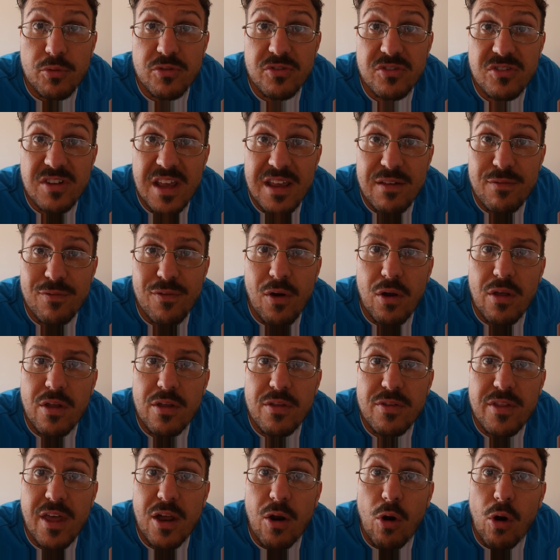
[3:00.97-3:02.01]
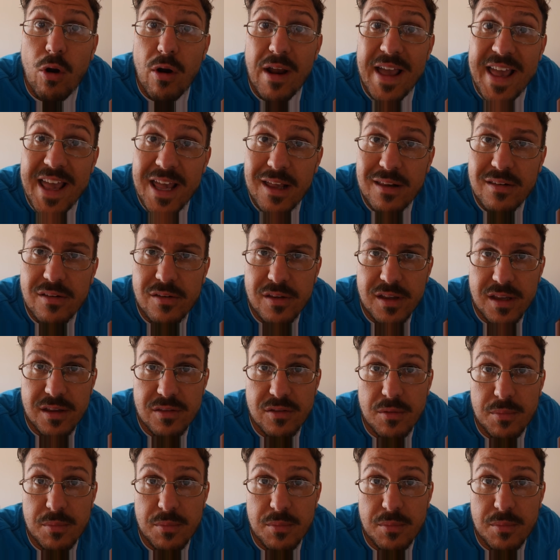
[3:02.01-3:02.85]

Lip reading: safe that are handling